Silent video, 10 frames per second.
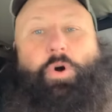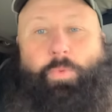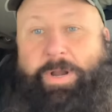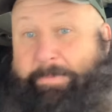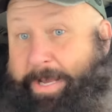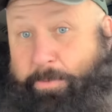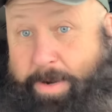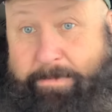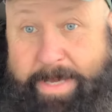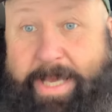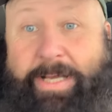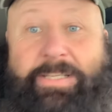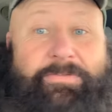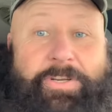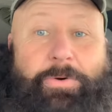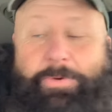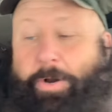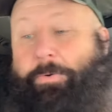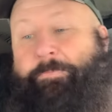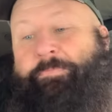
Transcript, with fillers: what a McRib is, if you don't know,